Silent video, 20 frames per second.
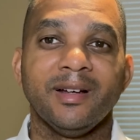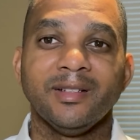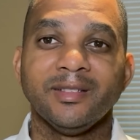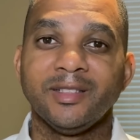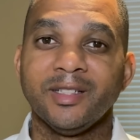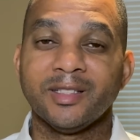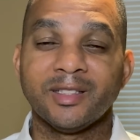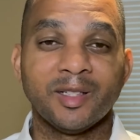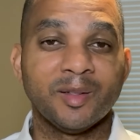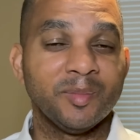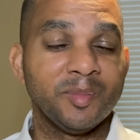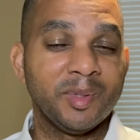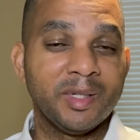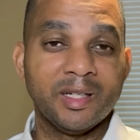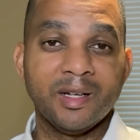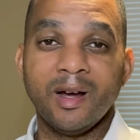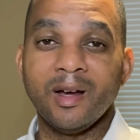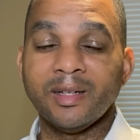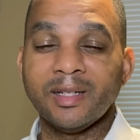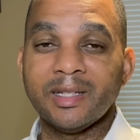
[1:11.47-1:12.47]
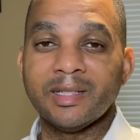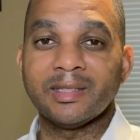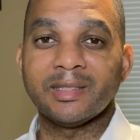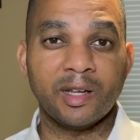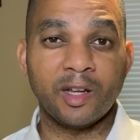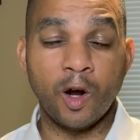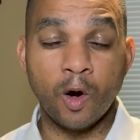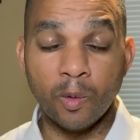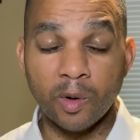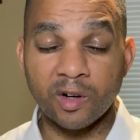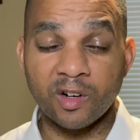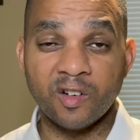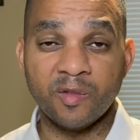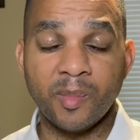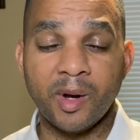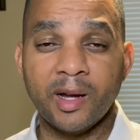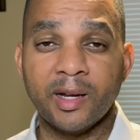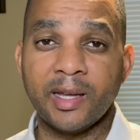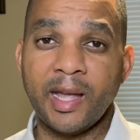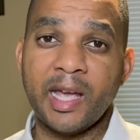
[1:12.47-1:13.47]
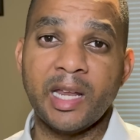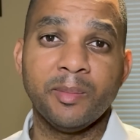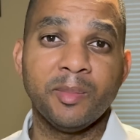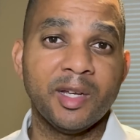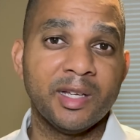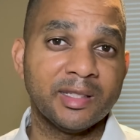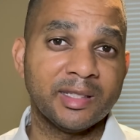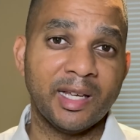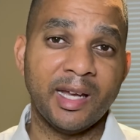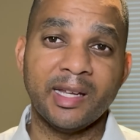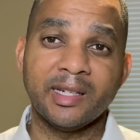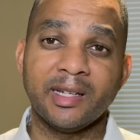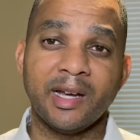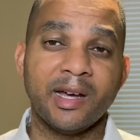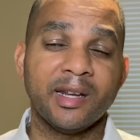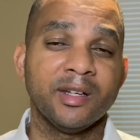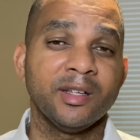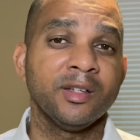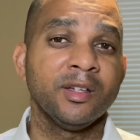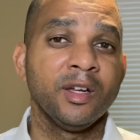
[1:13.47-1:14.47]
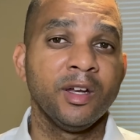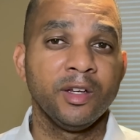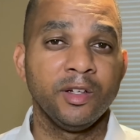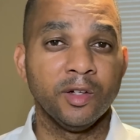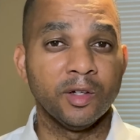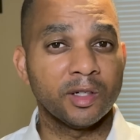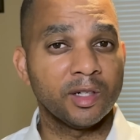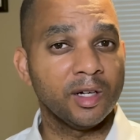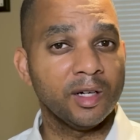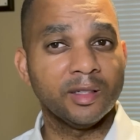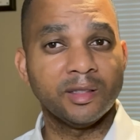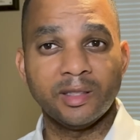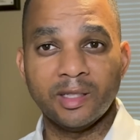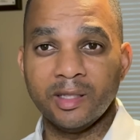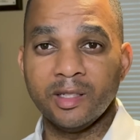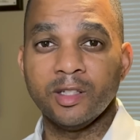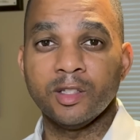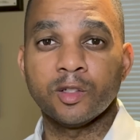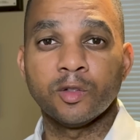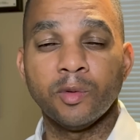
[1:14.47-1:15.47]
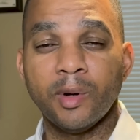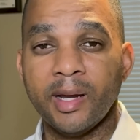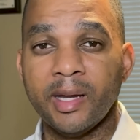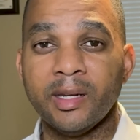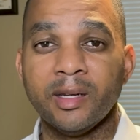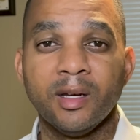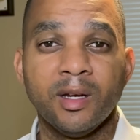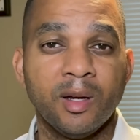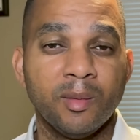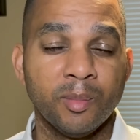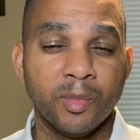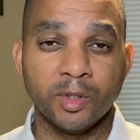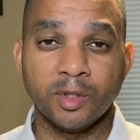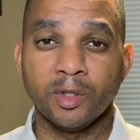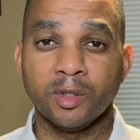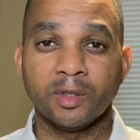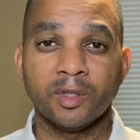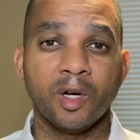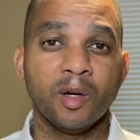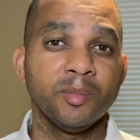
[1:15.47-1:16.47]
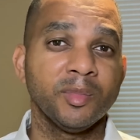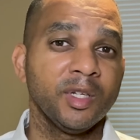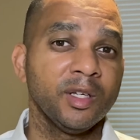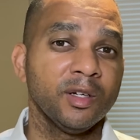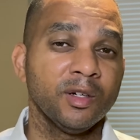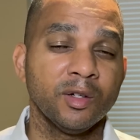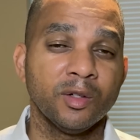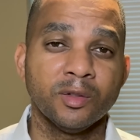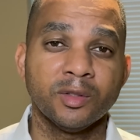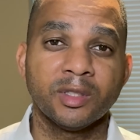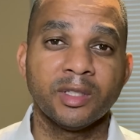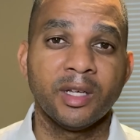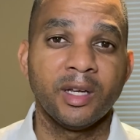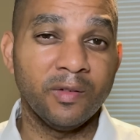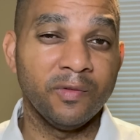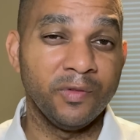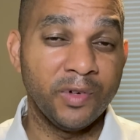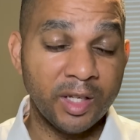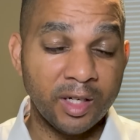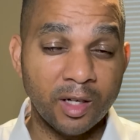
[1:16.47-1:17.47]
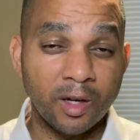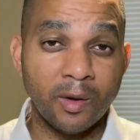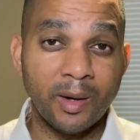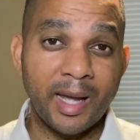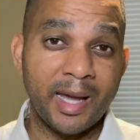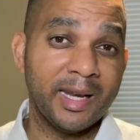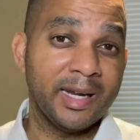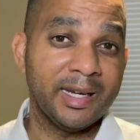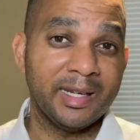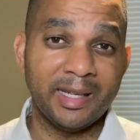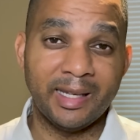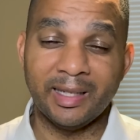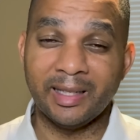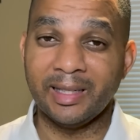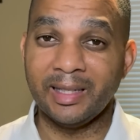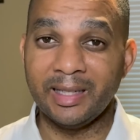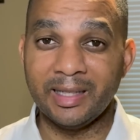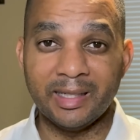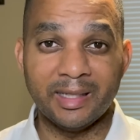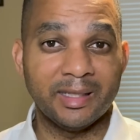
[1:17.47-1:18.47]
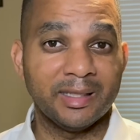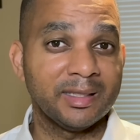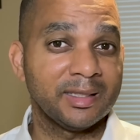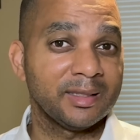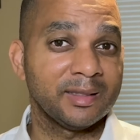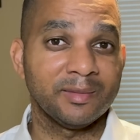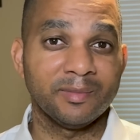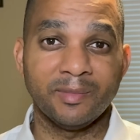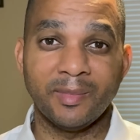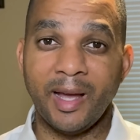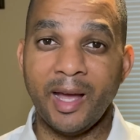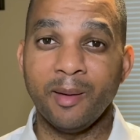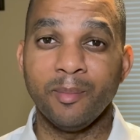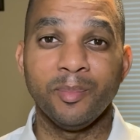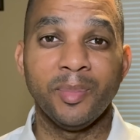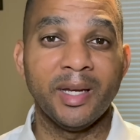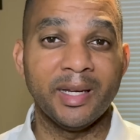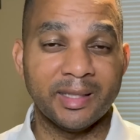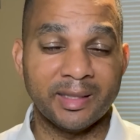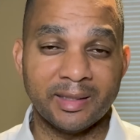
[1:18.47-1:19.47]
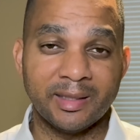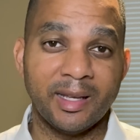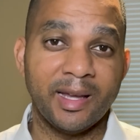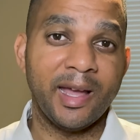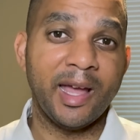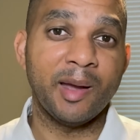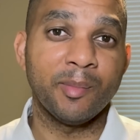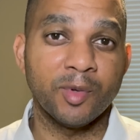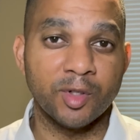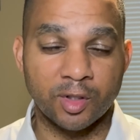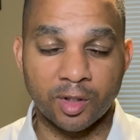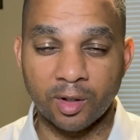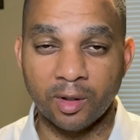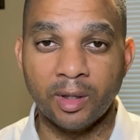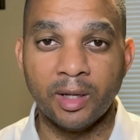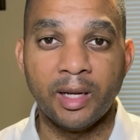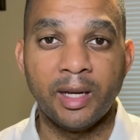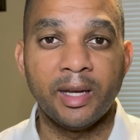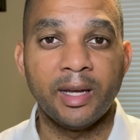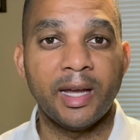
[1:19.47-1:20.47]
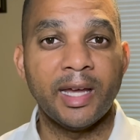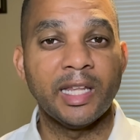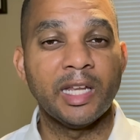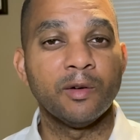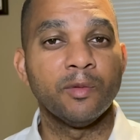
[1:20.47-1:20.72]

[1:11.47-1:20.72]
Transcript: just to be honest, a coworker of mine came to me and said, "Hey Donnie, your content is great, but your thumbnails, video editing is at best amateur." And they